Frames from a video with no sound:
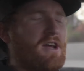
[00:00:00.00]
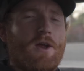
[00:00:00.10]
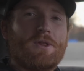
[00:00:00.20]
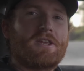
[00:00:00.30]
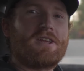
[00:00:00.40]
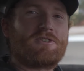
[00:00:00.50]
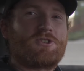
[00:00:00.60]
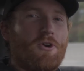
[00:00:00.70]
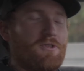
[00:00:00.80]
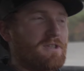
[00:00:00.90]
I think I really need to
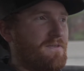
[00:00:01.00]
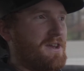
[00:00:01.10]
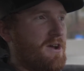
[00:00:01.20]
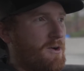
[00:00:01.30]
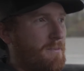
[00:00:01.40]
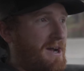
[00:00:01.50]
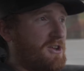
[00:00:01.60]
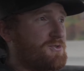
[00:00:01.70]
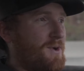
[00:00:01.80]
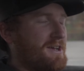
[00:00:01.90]
start this video by
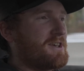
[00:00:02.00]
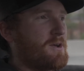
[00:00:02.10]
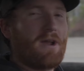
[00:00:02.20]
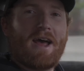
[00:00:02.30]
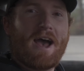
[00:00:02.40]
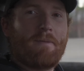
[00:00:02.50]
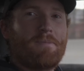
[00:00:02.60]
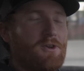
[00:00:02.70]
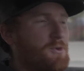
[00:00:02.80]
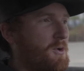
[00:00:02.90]
addressing what
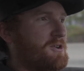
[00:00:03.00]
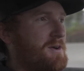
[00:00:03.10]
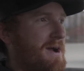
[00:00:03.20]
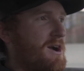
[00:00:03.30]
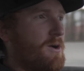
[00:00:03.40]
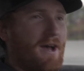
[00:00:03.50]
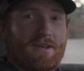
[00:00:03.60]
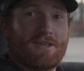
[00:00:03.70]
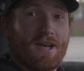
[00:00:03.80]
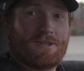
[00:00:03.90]
happened to our Camaro
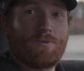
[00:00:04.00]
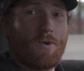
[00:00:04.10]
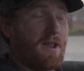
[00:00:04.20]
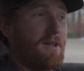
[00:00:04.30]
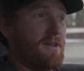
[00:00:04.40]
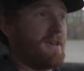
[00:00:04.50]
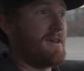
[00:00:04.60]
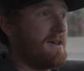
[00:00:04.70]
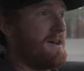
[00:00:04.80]
SS 1LE.